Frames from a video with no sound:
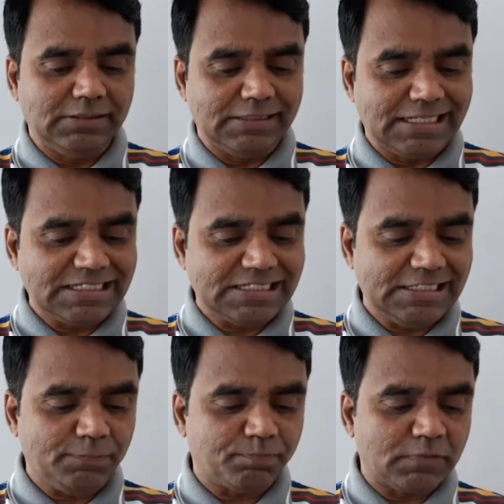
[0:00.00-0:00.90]
And
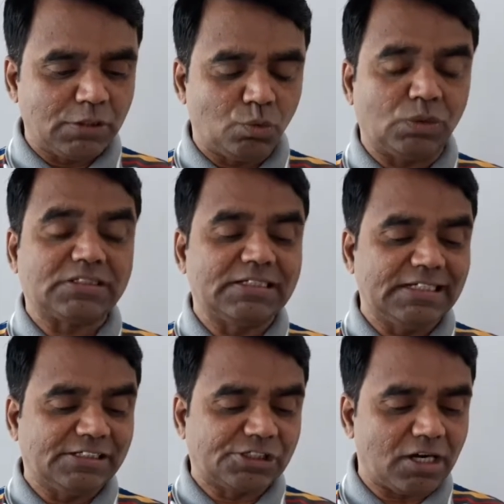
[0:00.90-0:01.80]
D, what's the
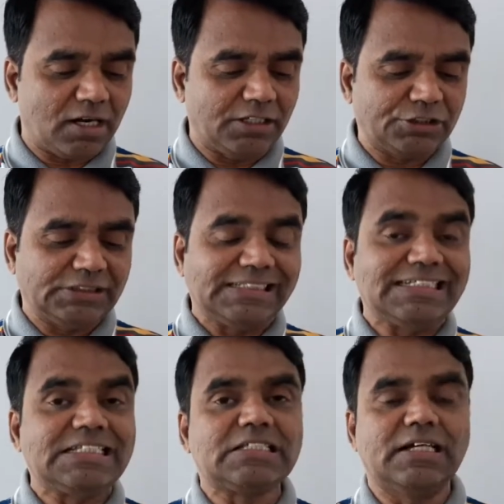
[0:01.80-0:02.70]
net charge
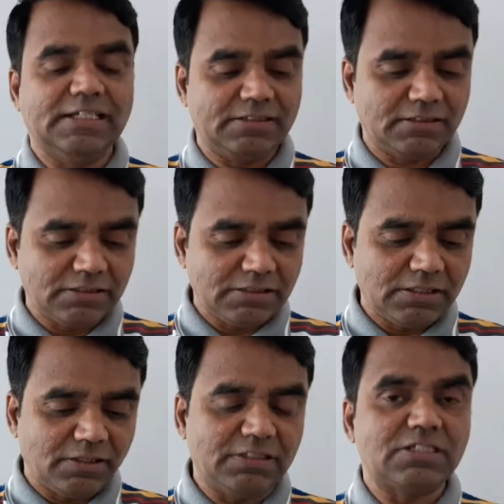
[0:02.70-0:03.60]
inside
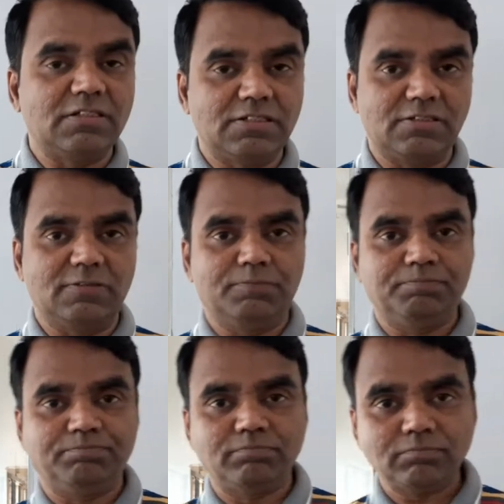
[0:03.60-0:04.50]
the cylinder?
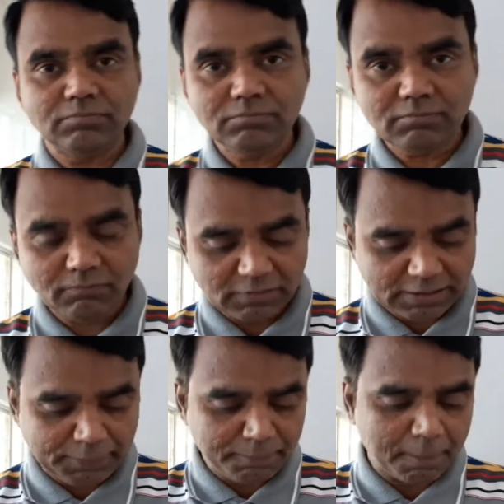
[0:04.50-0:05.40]

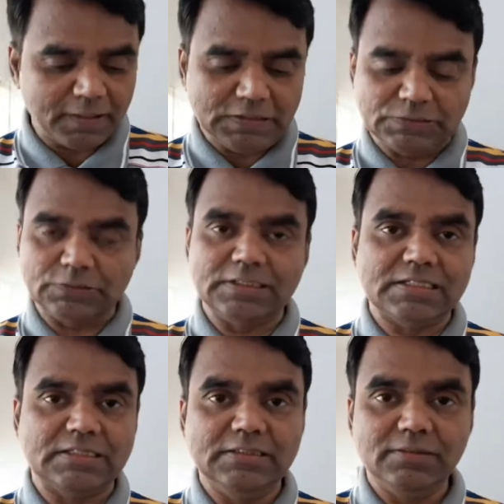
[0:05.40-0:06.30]
Okay, so
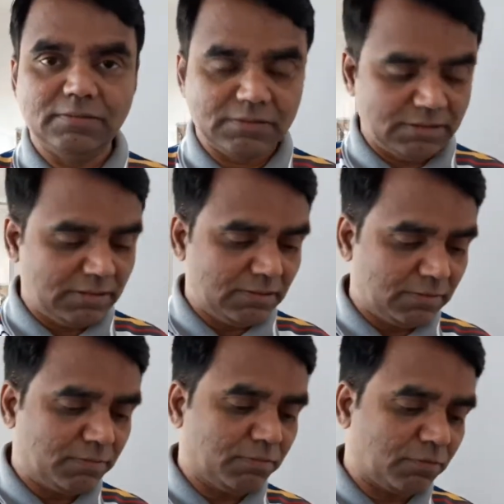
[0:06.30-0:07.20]
that's the
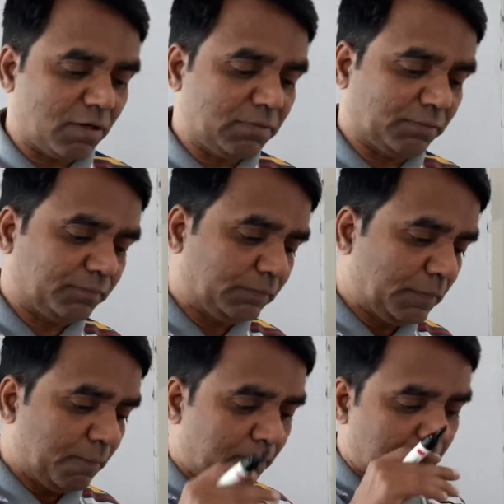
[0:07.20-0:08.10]
problem.
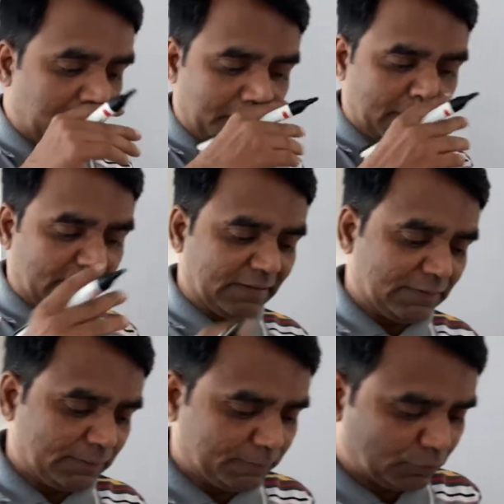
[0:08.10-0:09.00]

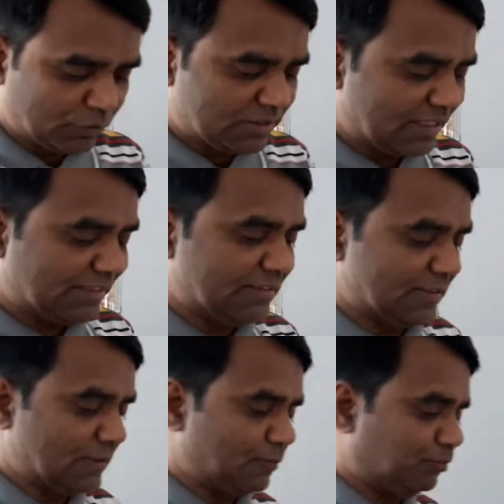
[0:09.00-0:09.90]
So it's like
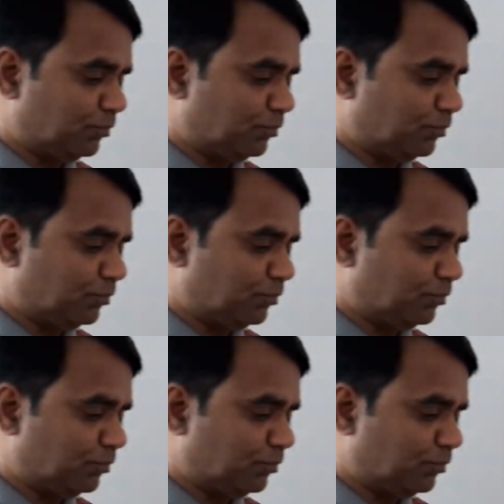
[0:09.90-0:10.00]
this.